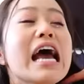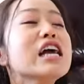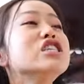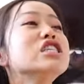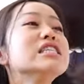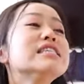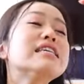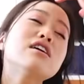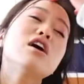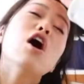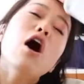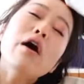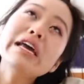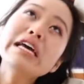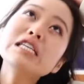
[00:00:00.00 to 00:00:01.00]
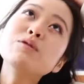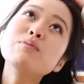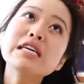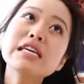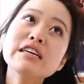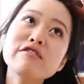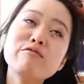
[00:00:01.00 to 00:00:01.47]
And she's like, oh yeah,
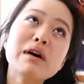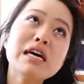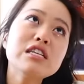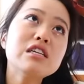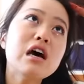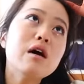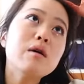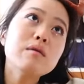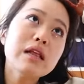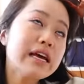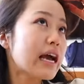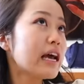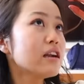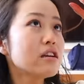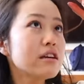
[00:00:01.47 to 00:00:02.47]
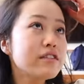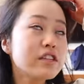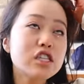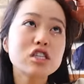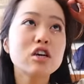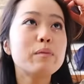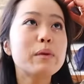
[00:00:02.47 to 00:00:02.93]
speaking of Mendo, like I don't know if it
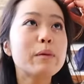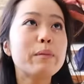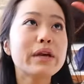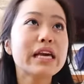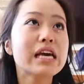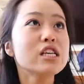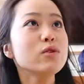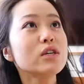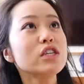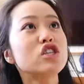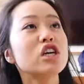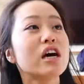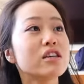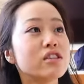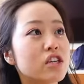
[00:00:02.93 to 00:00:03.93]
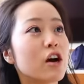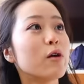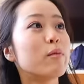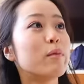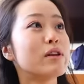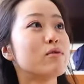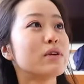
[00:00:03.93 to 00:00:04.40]
just opened, but guess what just
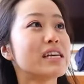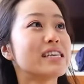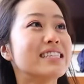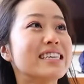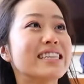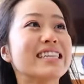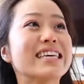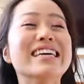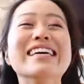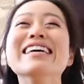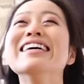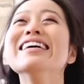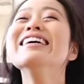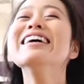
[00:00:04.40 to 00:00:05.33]
opened recently?